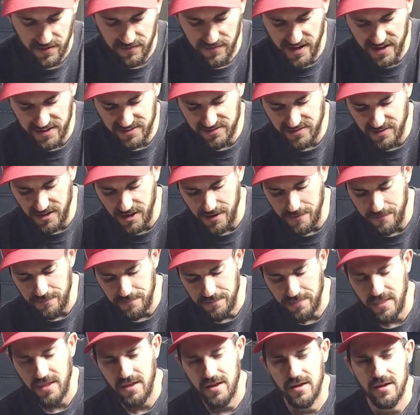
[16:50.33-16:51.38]
Next up,
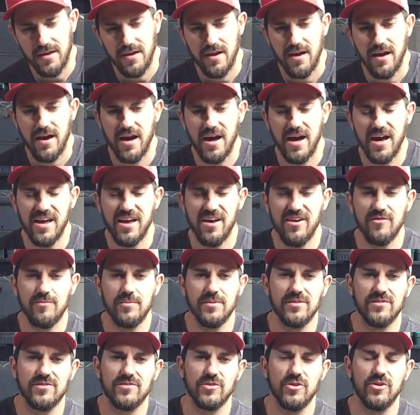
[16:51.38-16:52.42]
I have
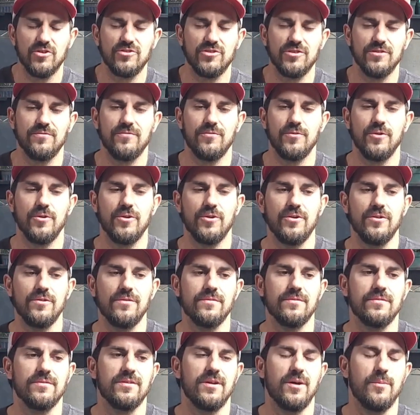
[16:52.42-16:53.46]
been searching
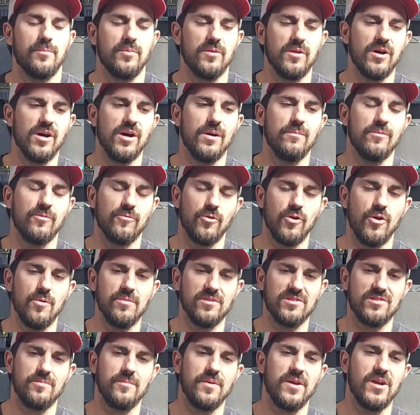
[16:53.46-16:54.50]
for a plum
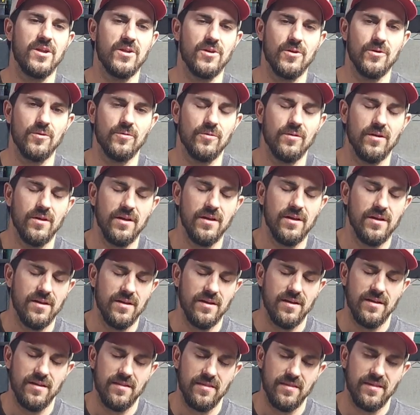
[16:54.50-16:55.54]
aroma tomato
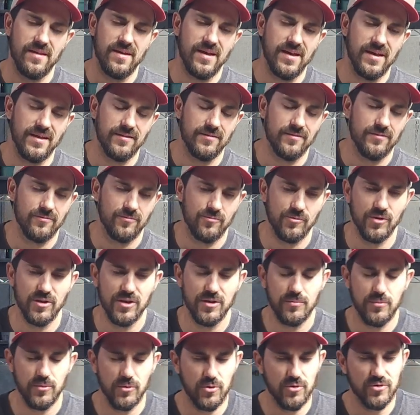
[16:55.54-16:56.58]
that
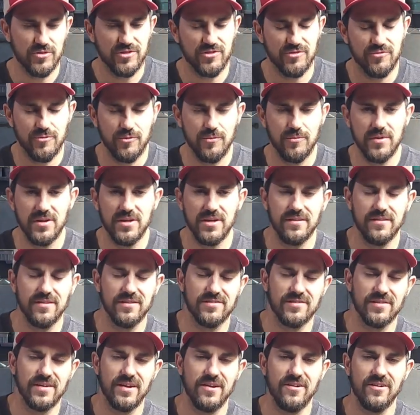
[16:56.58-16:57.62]
really produces for me in
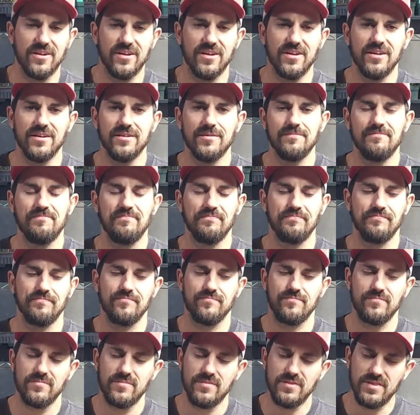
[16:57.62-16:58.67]
this area,
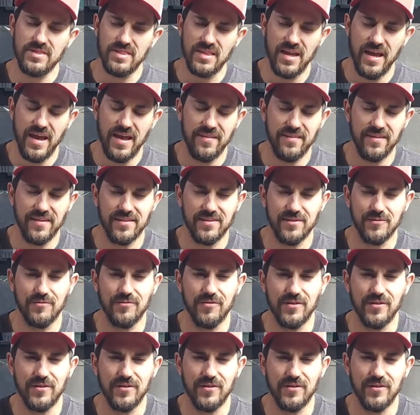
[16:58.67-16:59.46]
and that the